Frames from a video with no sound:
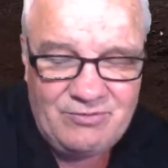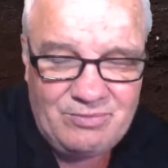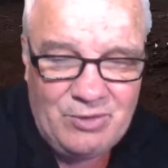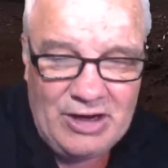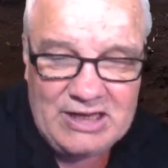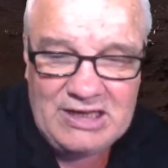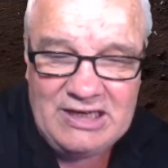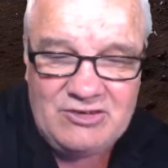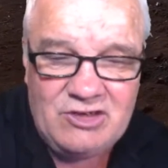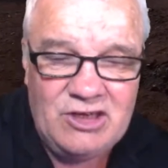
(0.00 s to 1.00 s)
by
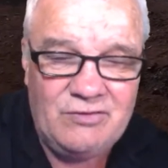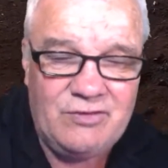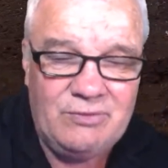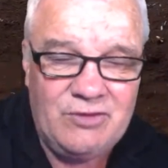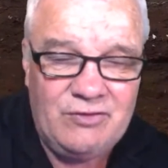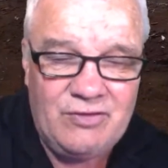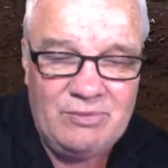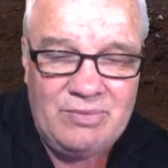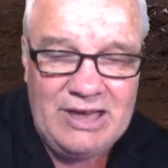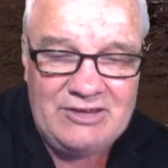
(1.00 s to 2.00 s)
collecting it from
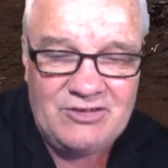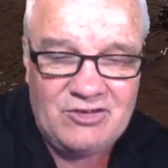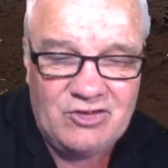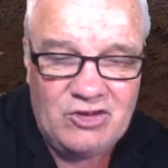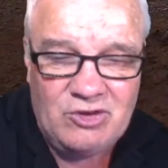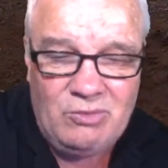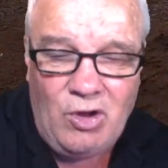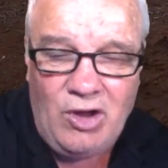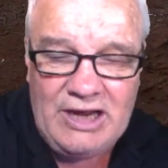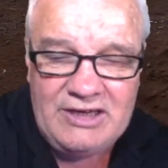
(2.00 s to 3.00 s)
different places in the
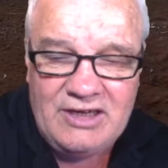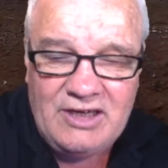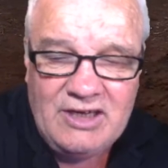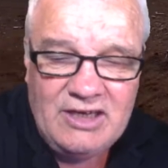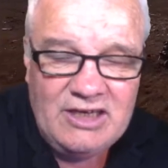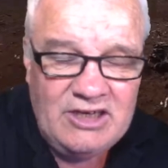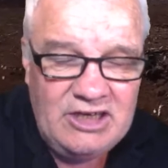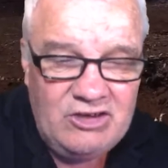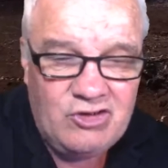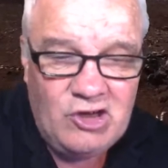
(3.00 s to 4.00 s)
mine. In
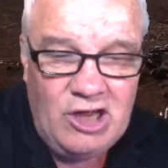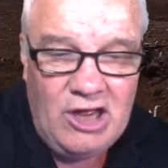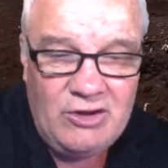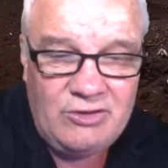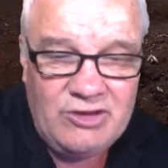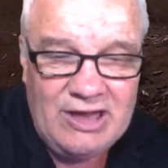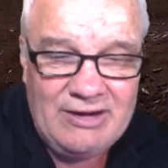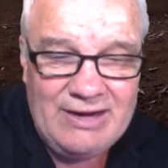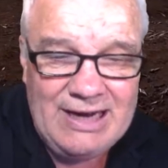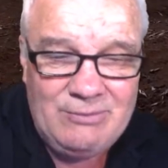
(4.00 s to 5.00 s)
each load, they
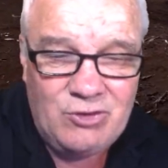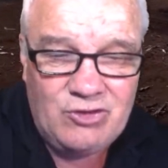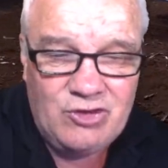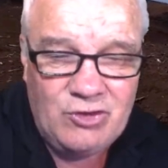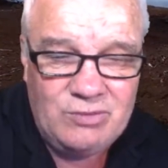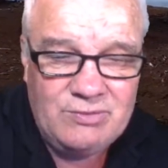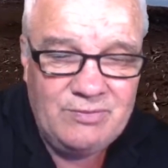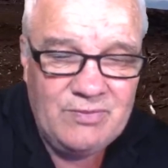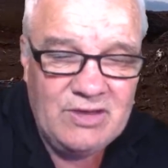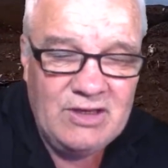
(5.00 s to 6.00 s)
are able to
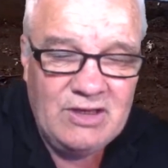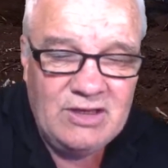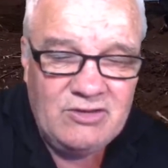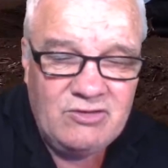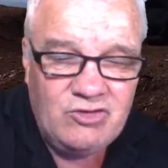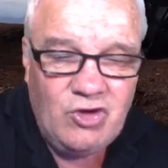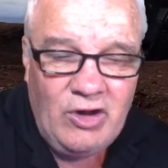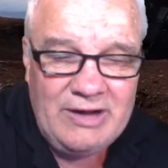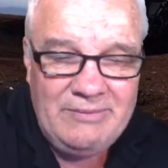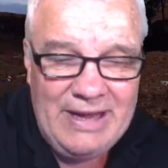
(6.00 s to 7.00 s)

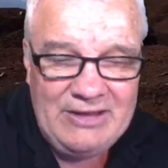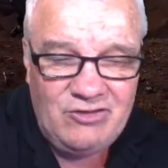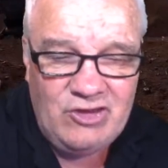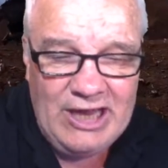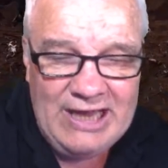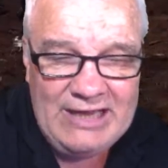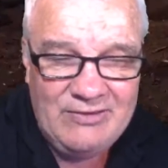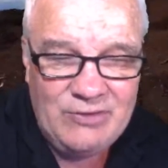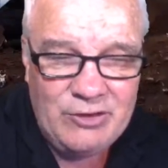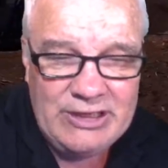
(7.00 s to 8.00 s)
try and maintain a
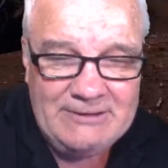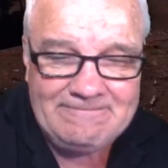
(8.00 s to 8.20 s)
very